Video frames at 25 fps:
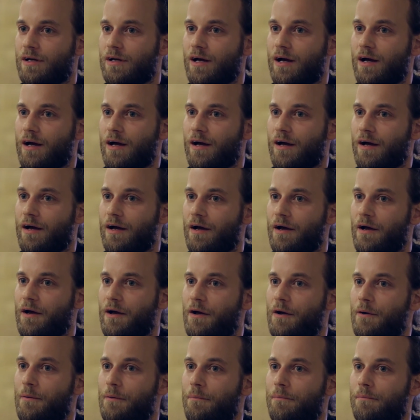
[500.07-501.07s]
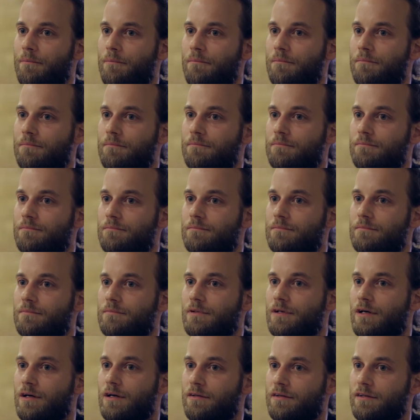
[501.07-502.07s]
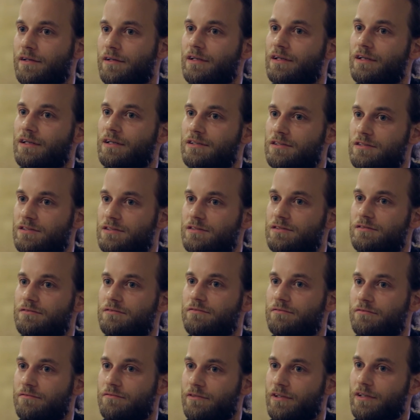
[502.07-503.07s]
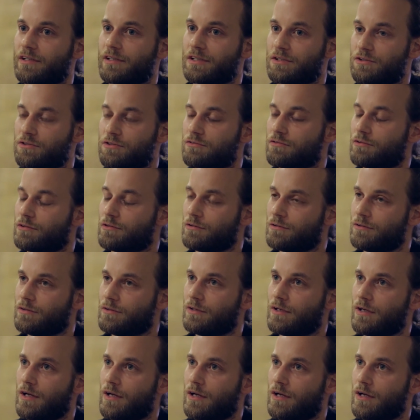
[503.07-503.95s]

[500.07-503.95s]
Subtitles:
I think is very useful.